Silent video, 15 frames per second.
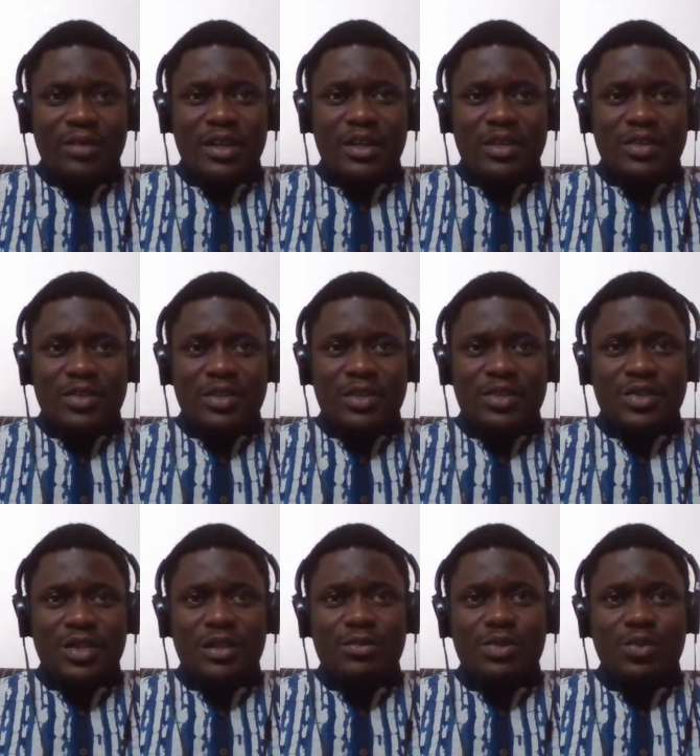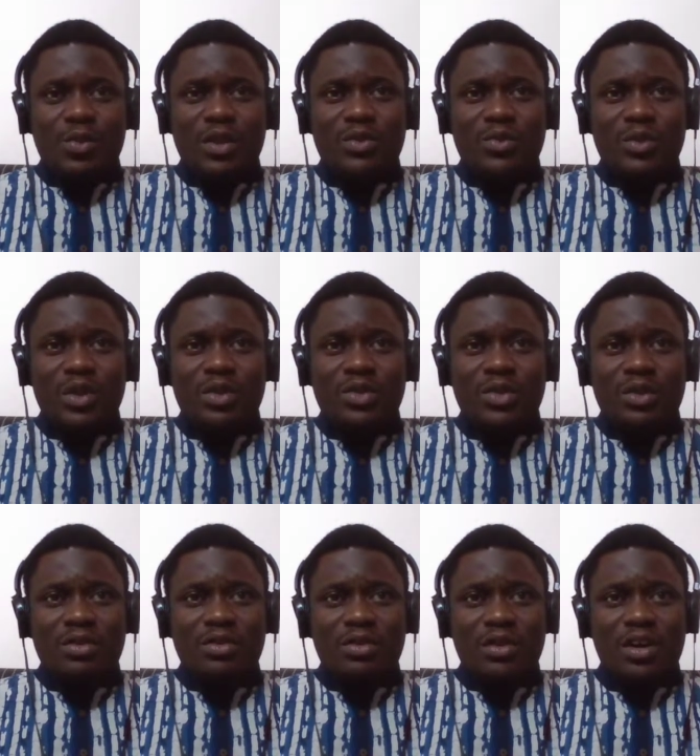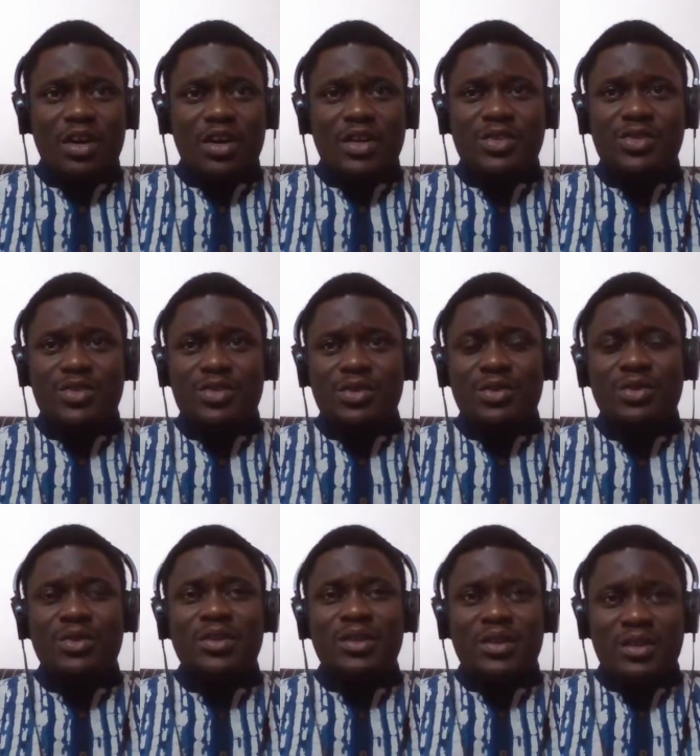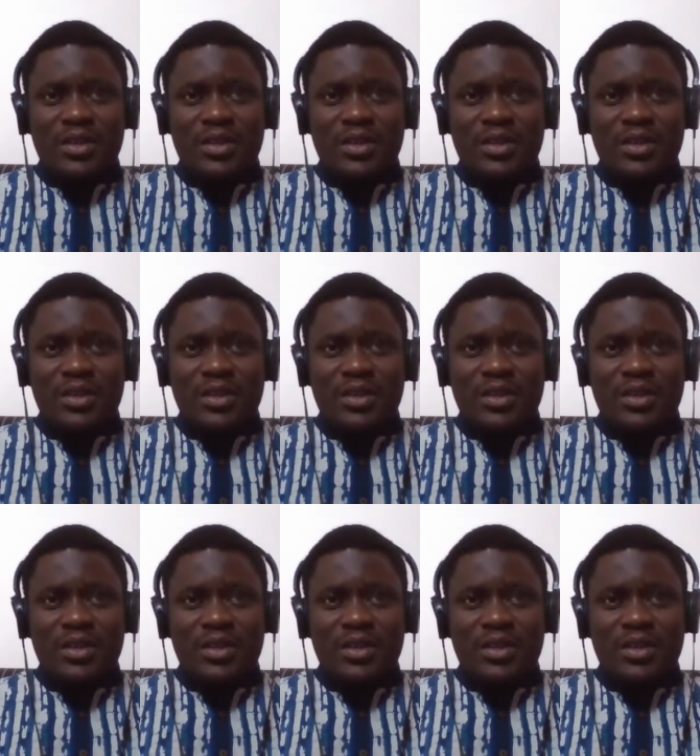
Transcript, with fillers: because it seems one world harks to